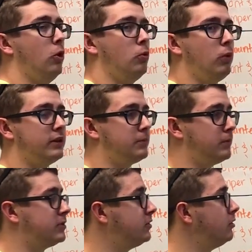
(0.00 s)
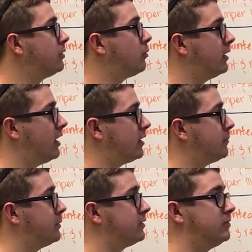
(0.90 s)
what to pursue and what not to
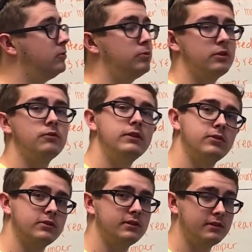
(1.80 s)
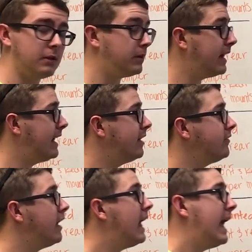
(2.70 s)
pursue with the resources that we have.
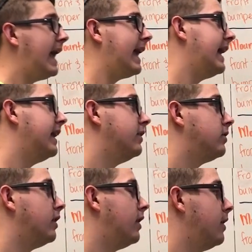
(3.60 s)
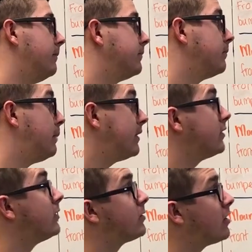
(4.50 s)
And based on those